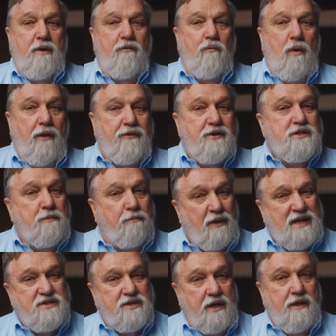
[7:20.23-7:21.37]
But if wealth is a
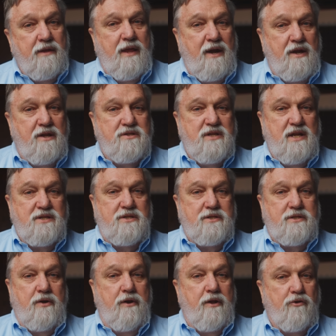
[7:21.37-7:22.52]
blessing, then it is
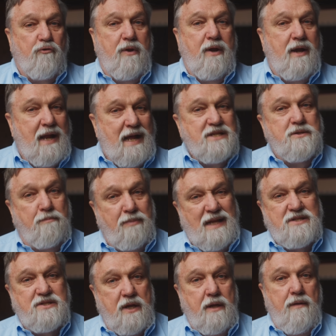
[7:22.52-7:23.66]
necessary to treat it as a
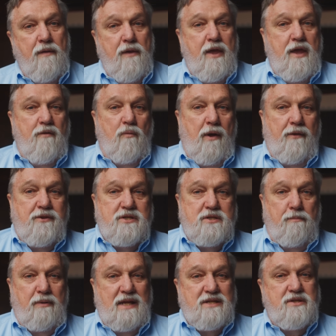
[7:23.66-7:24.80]
blessing. If wealth is a
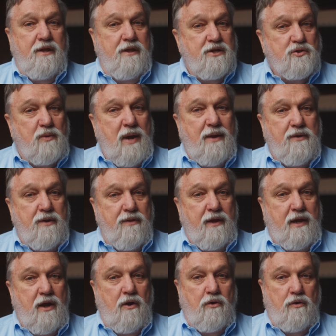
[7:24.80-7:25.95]
blessing that is grounded in the
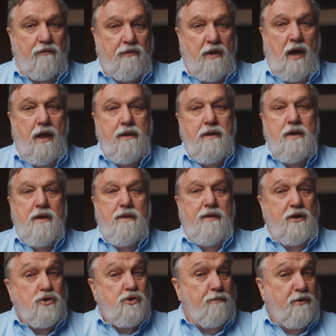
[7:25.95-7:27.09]
character of God, then
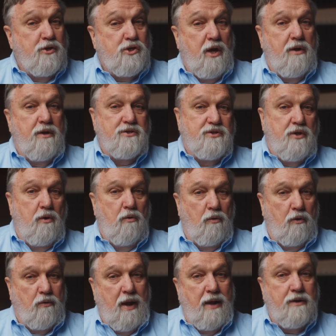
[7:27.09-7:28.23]
it should be shared as though it were
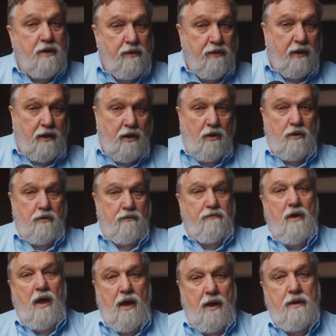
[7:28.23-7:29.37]
grounded in the character of
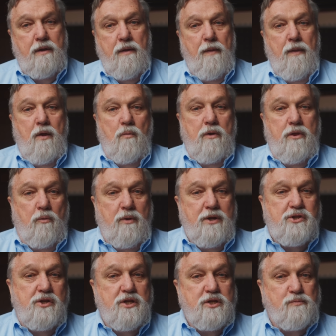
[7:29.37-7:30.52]
God. When the
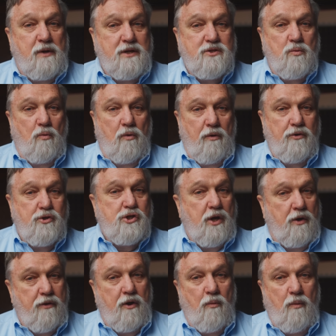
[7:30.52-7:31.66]
rich in this present world
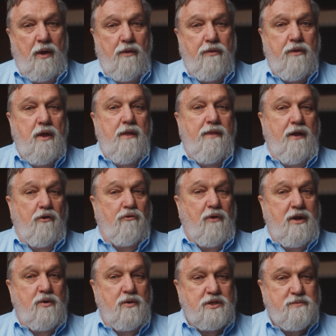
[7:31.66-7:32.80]
share their wealth, they are
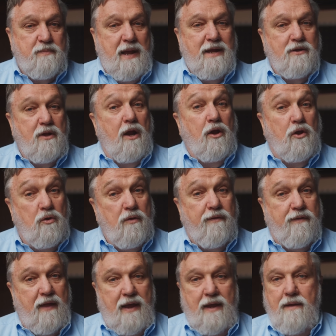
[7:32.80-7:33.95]
trying to expand on a
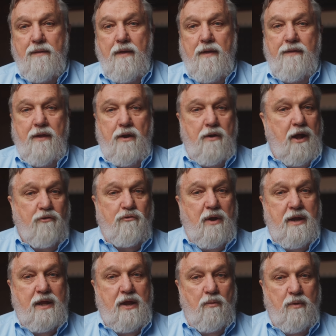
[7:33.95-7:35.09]
good thing. They are not trying
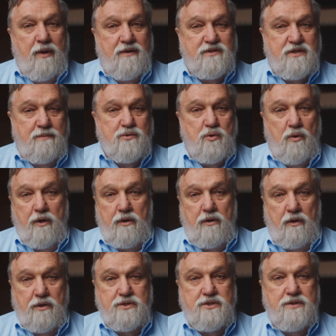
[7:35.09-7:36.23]
to get rid of some sort of
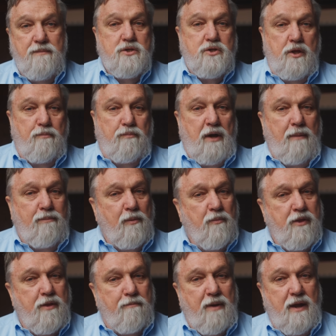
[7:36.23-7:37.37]
curse. So the problem
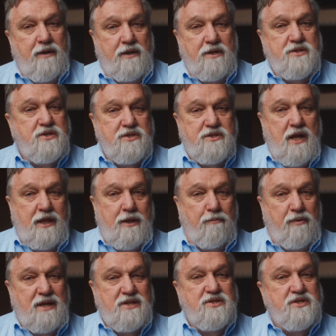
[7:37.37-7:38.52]
with abundance is not the
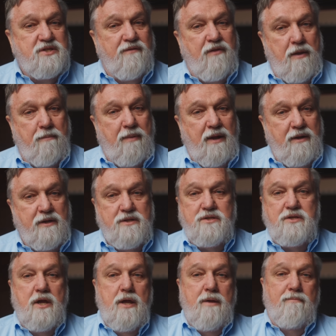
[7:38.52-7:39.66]
presence of the abundance,
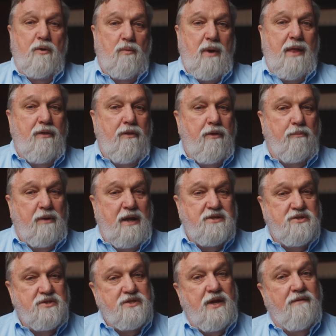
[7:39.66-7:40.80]
but rather the
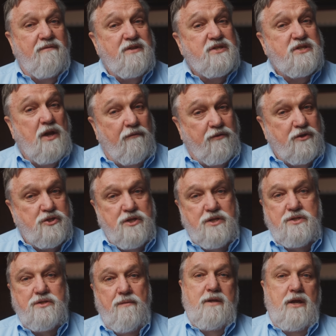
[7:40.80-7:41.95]
presence of the
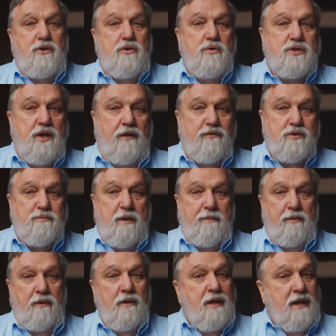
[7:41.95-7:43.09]
selfishness. Take two selfish
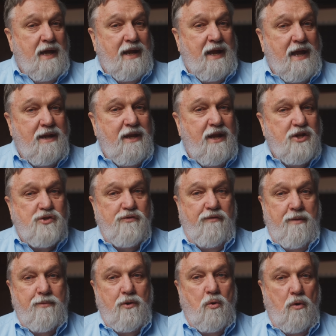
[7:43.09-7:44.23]
people and hand each of
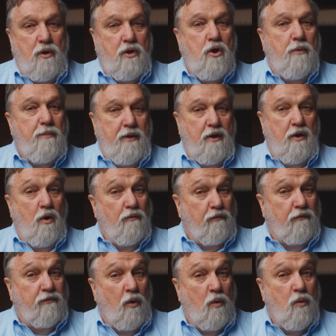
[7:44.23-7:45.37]
them a cornucopia
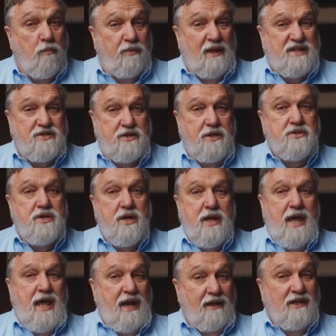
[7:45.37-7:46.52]
overflowing with blessings,
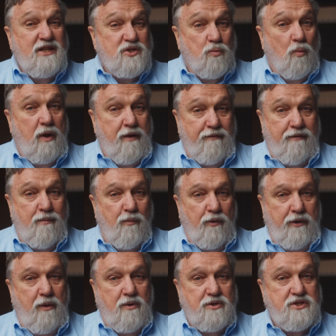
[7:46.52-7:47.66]
and at least one of them will
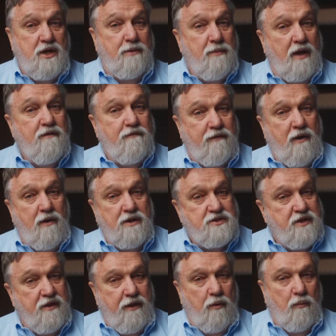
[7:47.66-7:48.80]
notice some
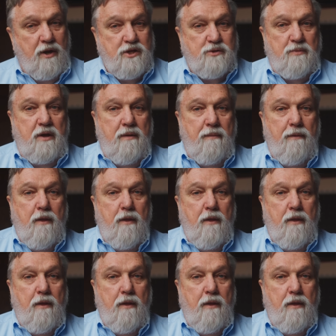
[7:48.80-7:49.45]
unfairness in the arrangement.